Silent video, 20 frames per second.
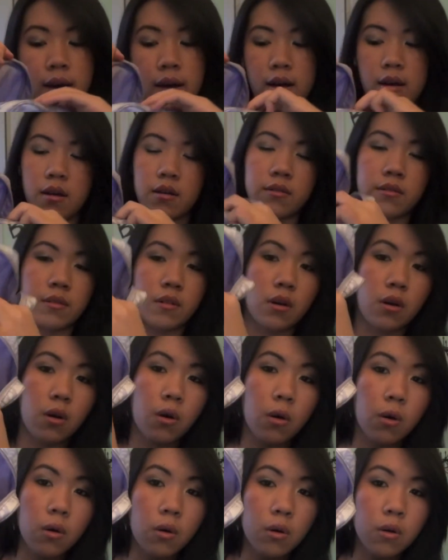have a
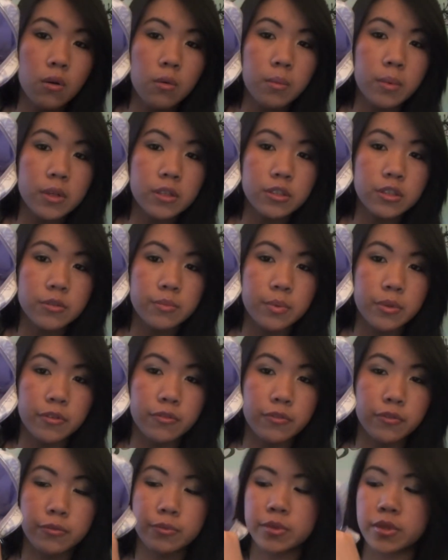whole bunch of
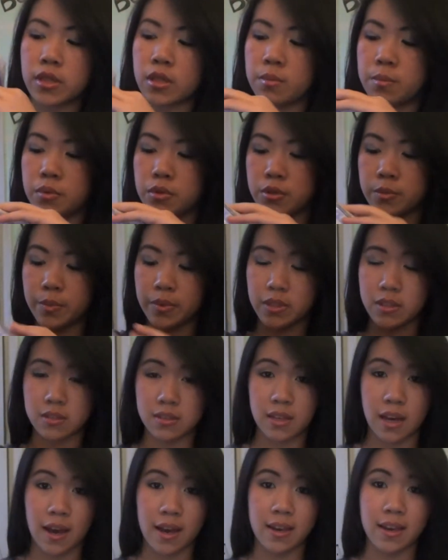perfume samples
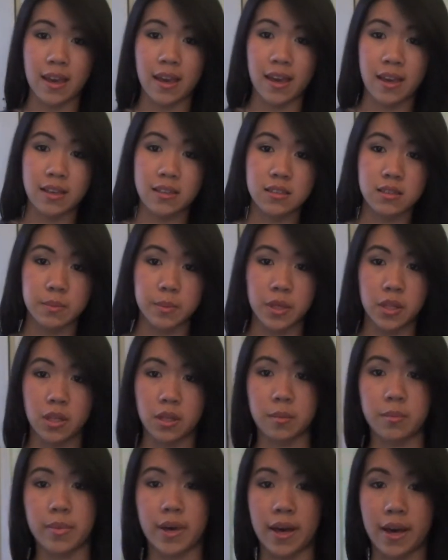because I hate
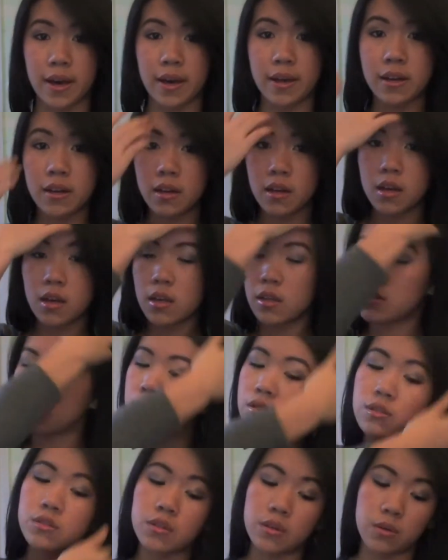smelling bad,
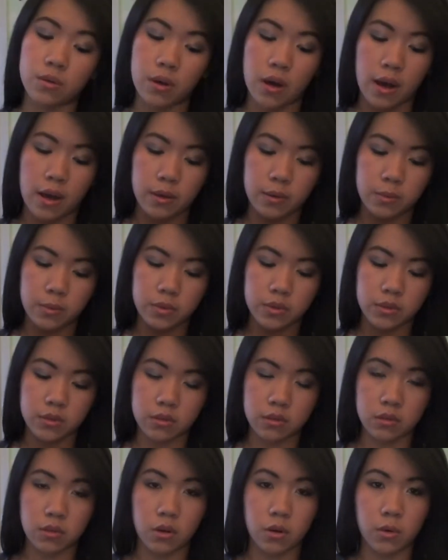so I
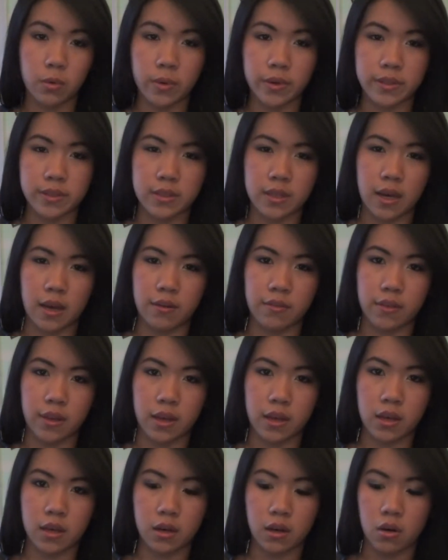will always have
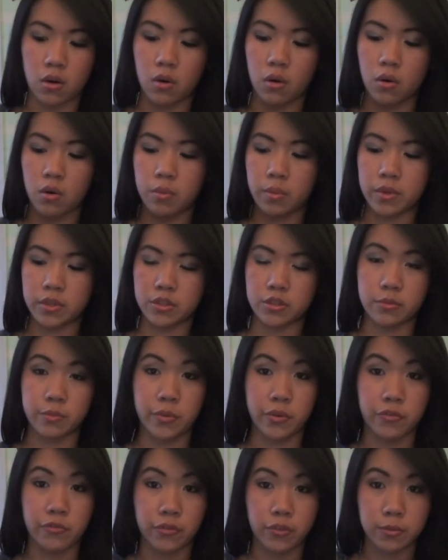like a whole bunch of
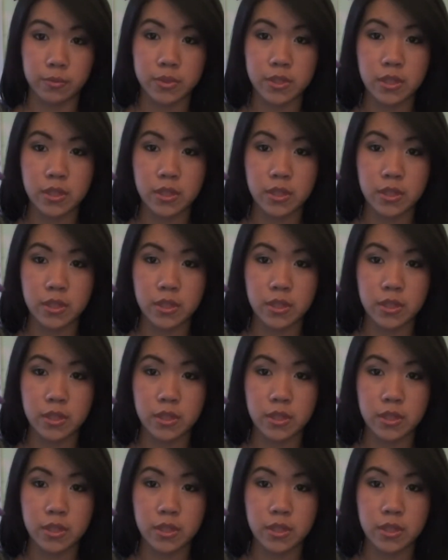perfume